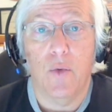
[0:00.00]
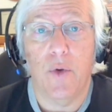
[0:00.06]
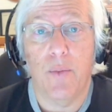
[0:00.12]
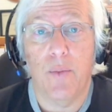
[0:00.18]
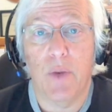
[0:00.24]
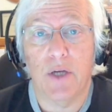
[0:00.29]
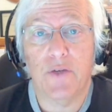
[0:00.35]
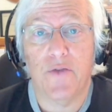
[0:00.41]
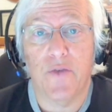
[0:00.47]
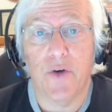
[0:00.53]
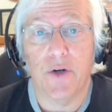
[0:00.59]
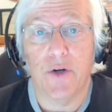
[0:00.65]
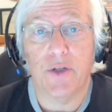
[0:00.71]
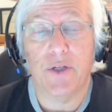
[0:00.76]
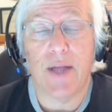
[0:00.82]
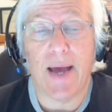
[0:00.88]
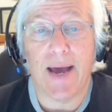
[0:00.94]
we must
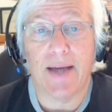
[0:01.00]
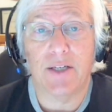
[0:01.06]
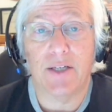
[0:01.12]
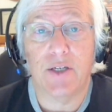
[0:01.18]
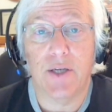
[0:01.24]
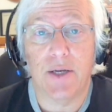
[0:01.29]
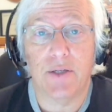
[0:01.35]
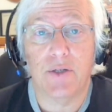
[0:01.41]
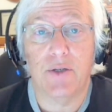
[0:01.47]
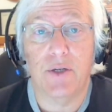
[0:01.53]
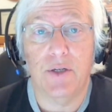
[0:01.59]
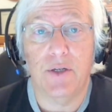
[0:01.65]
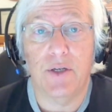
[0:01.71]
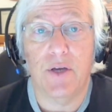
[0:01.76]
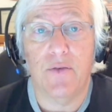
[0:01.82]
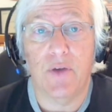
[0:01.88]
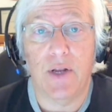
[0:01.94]
first access the
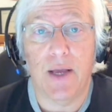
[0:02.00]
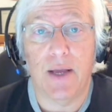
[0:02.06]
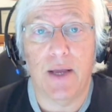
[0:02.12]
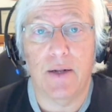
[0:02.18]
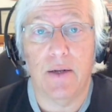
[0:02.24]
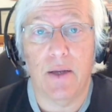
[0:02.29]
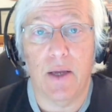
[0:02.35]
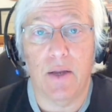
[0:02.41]
dividend